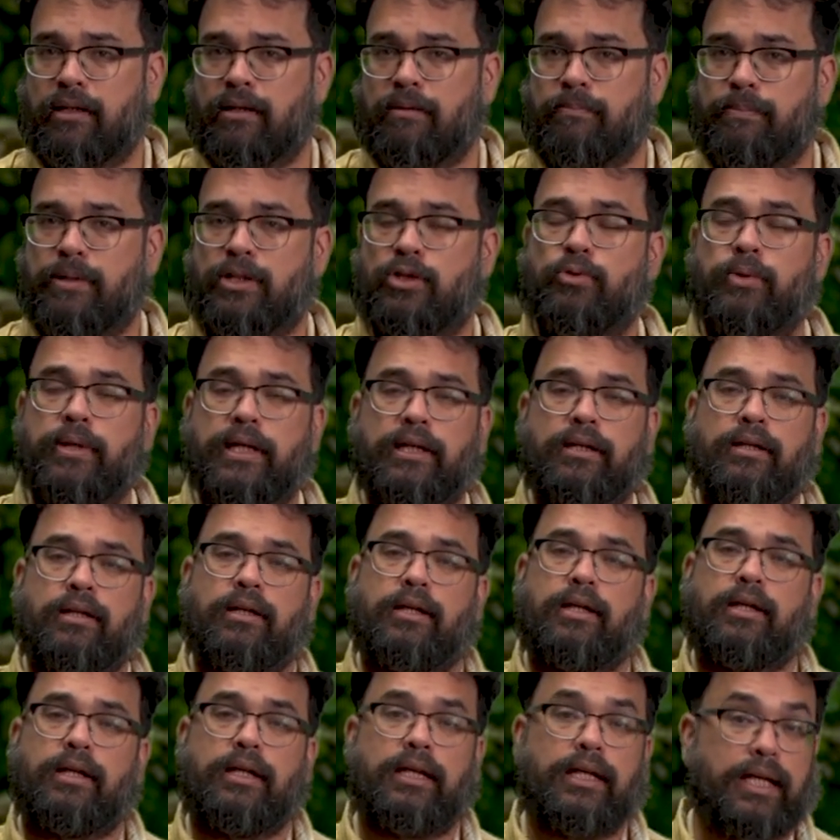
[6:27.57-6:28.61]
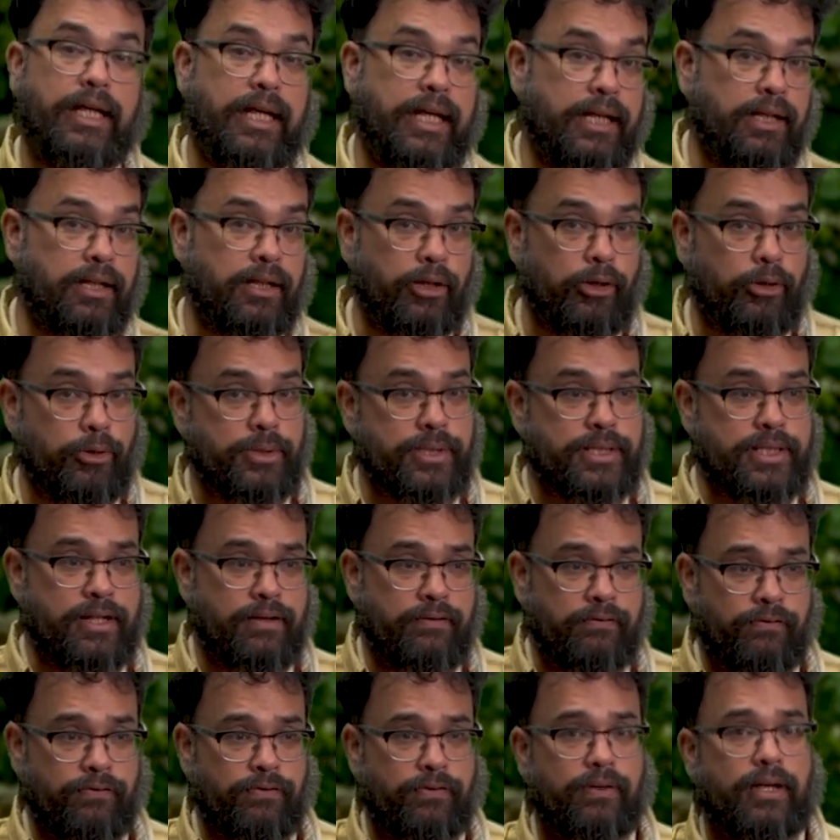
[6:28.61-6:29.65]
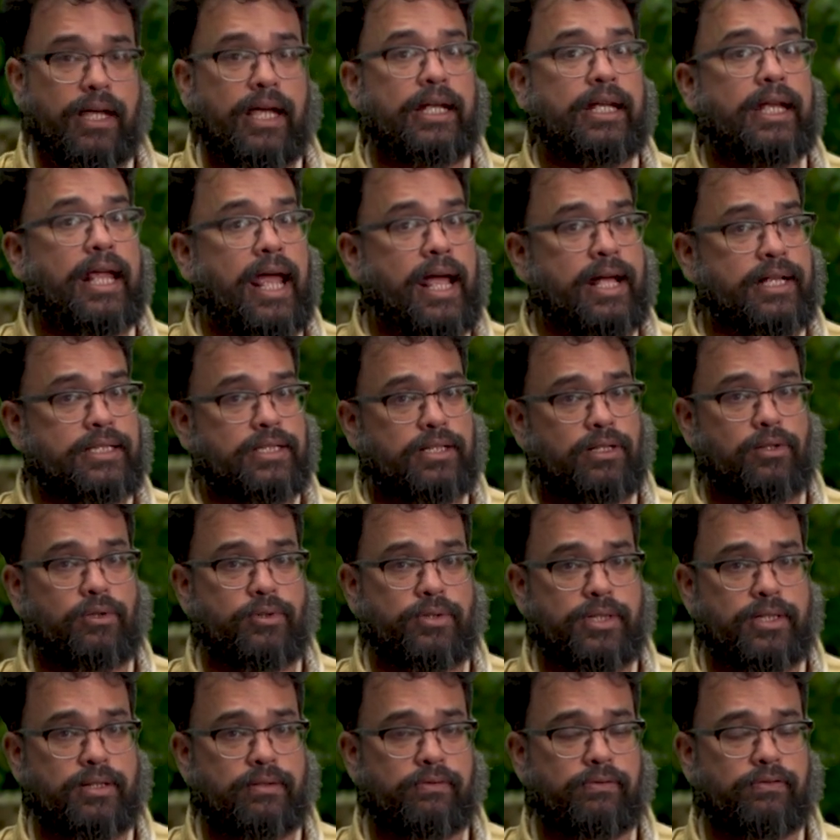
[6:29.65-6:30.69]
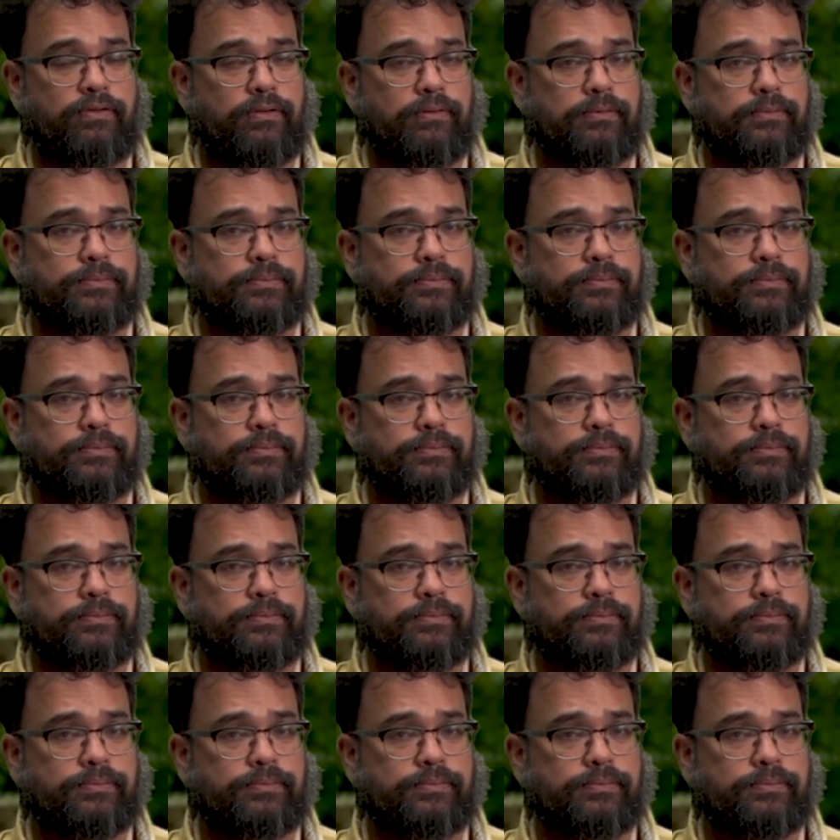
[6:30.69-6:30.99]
between inclusive and exclusive.